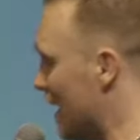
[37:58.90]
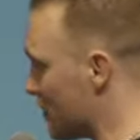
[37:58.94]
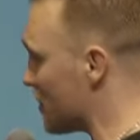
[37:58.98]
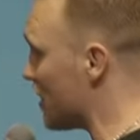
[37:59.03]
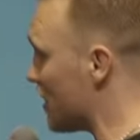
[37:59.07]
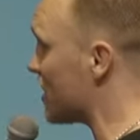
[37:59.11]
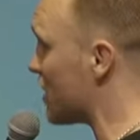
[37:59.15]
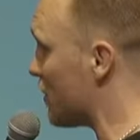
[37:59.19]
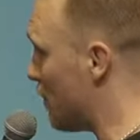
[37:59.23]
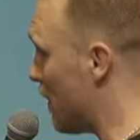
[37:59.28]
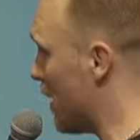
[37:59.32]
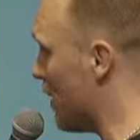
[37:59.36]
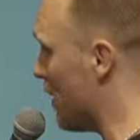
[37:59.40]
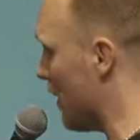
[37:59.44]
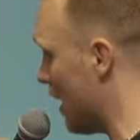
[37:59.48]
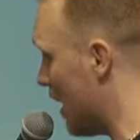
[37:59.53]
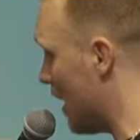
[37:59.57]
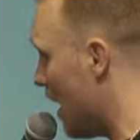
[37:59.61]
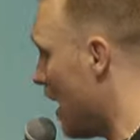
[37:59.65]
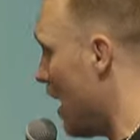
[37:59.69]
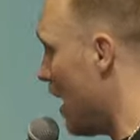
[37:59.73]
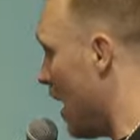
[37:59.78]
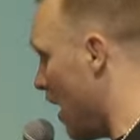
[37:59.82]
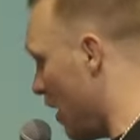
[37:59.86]
there's a
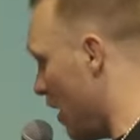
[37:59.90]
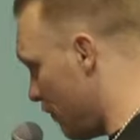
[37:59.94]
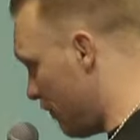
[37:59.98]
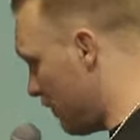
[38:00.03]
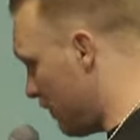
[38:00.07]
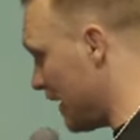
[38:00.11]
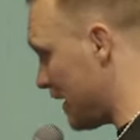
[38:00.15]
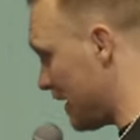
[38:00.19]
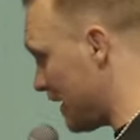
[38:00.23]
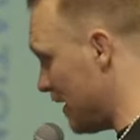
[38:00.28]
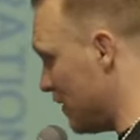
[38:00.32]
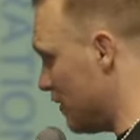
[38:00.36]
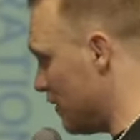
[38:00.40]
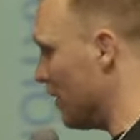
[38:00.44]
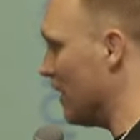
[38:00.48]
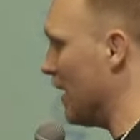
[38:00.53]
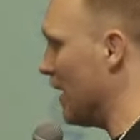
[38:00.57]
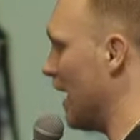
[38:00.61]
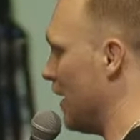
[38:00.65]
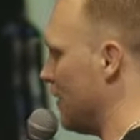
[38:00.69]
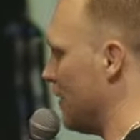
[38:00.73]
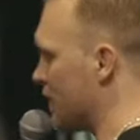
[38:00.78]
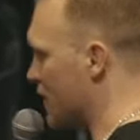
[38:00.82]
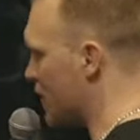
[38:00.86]
spirit afflicting your
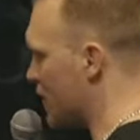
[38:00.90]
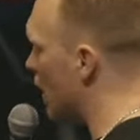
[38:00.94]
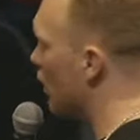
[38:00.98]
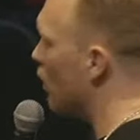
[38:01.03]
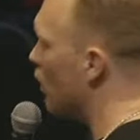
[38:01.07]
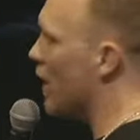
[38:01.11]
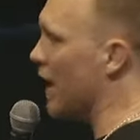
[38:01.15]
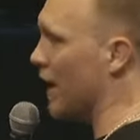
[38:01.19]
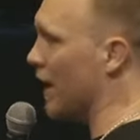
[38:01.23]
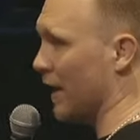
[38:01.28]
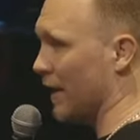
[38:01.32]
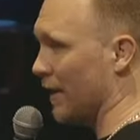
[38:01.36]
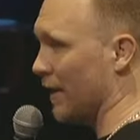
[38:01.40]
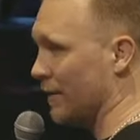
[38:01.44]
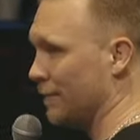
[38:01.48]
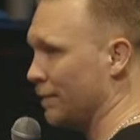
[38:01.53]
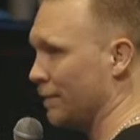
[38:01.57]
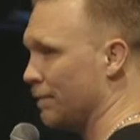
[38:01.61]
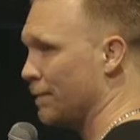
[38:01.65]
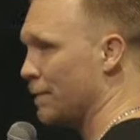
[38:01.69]
life somewhere.